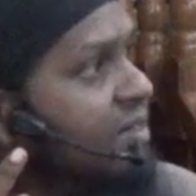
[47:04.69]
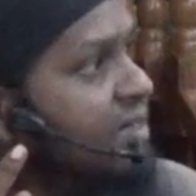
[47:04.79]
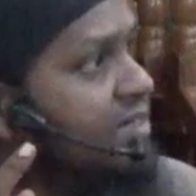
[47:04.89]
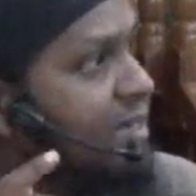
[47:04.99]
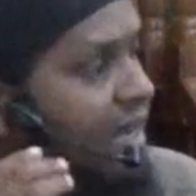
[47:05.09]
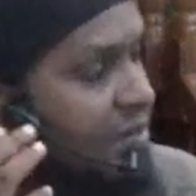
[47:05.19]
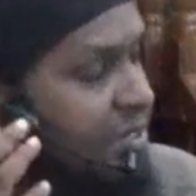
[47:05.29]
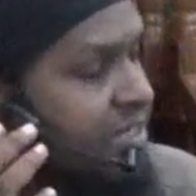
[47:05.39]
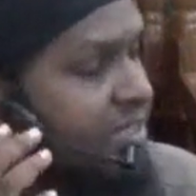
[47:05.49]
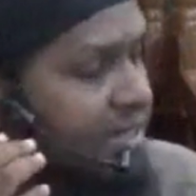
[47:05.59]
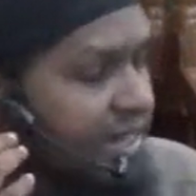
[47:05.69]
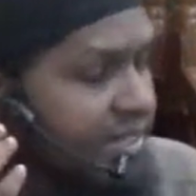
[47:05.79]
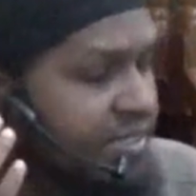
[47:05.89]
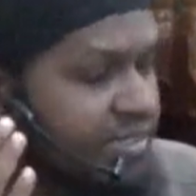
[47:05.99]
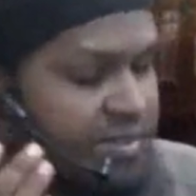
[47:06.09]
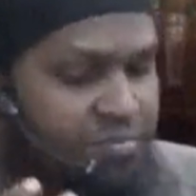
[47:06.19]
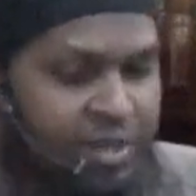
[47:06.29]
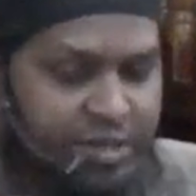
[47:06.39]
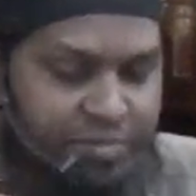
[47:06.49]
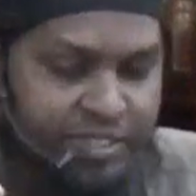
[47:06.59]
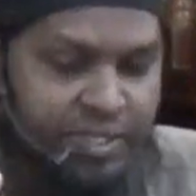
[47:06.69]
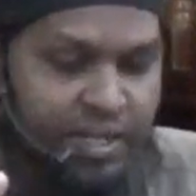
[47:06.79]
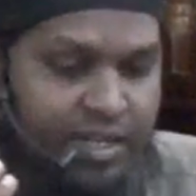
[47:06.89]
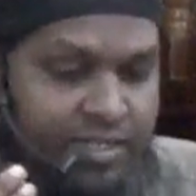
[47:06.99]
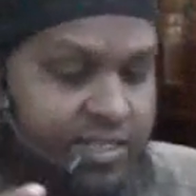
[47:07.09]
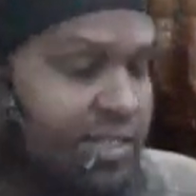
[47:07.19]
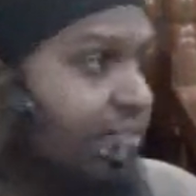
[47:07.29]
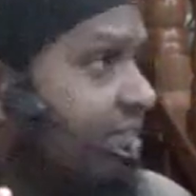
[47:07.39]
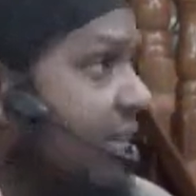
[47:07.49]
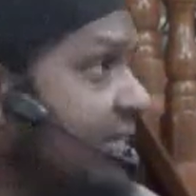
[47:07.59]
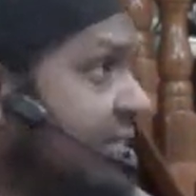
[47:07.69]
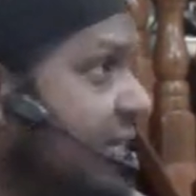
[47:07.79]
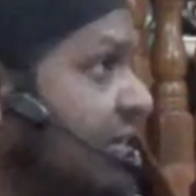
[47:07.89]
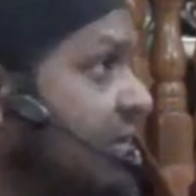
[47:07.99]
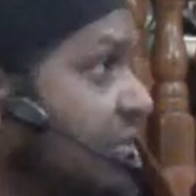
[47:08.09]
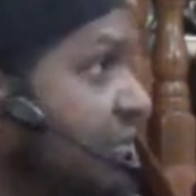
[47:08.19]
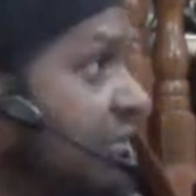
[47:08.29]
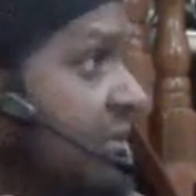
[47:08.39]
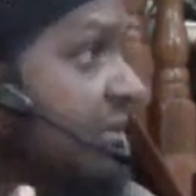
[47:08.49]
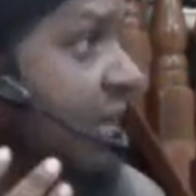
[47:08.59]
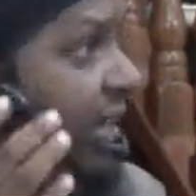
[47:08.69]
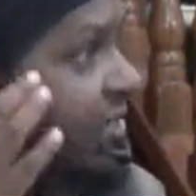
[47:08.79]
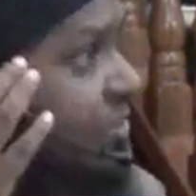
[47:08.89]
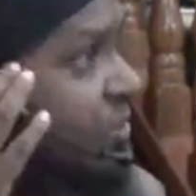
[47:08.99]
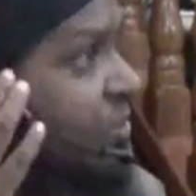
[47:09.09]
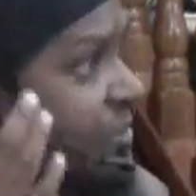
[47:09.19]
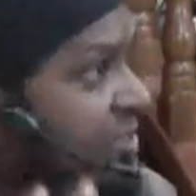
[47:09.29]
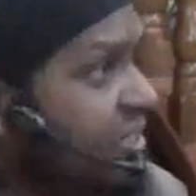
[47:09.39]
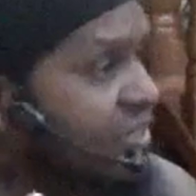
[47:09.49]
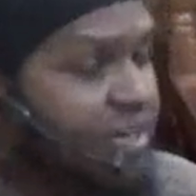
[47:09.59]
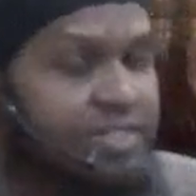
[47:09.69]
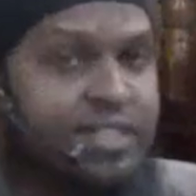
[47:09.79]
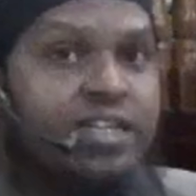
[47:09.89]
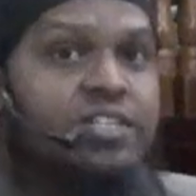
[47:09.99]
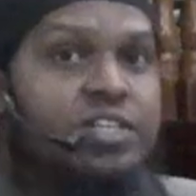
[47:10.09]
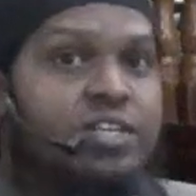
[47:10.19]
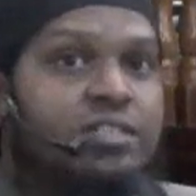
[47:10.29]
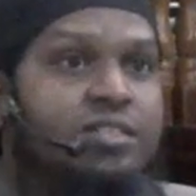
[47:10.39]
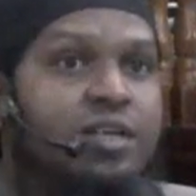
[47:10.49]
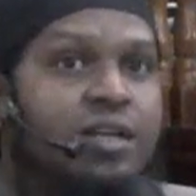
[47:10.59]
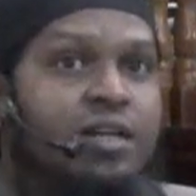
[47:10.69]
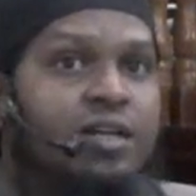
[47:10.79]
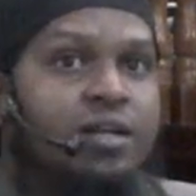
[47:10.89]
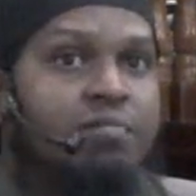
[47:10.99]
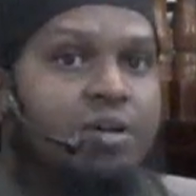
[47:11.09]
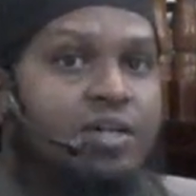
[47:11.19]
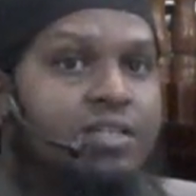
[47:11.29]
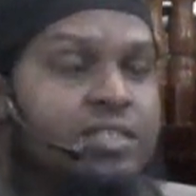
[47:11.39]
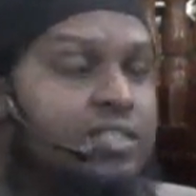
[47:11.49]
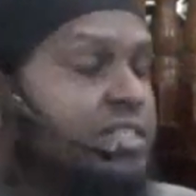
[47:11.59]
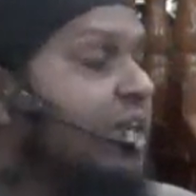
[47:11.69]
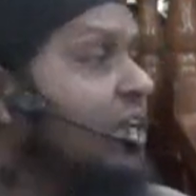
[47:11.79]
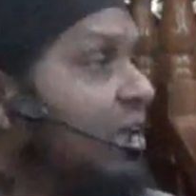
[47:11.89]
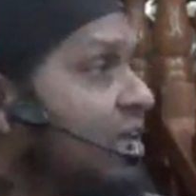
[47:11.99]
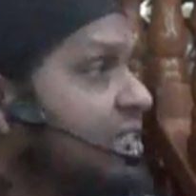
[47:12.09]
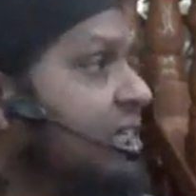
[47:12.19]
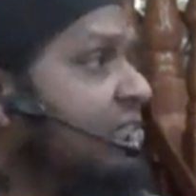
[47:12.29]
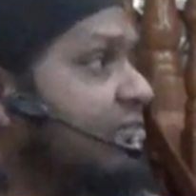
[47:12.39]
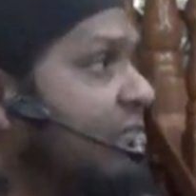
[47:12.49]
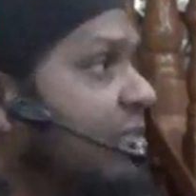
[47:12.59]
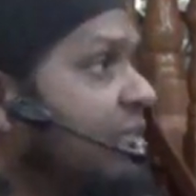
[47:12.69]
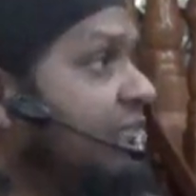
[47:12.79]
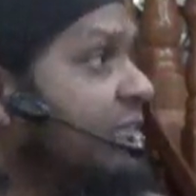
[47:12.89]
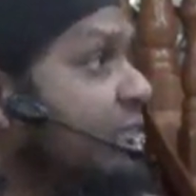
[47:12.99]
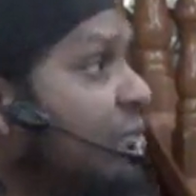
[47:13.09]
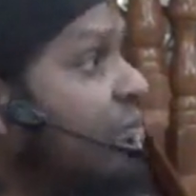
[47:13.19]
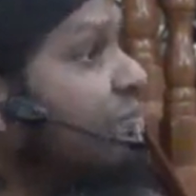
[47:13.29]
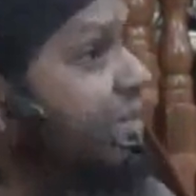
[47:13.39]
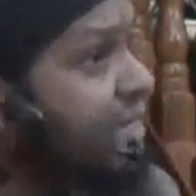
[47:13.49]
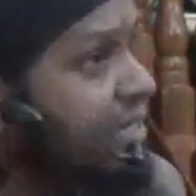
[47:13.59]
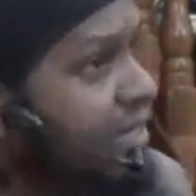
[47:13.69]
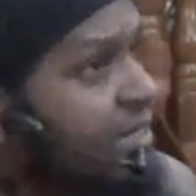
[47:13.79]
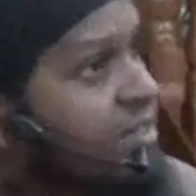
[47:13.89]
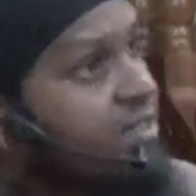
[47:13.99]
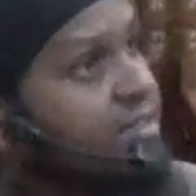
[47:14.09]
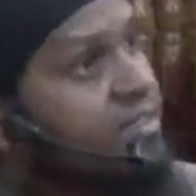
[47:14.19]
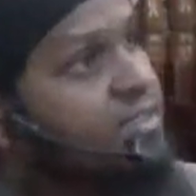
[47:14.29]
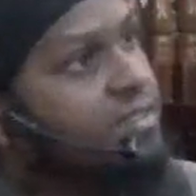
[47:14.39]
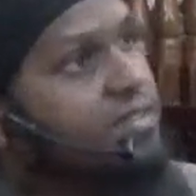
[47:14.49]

Islam is, yes, many places Allah says afala taqilun, I do use in your intelligence, but there's a lot involved in obedience.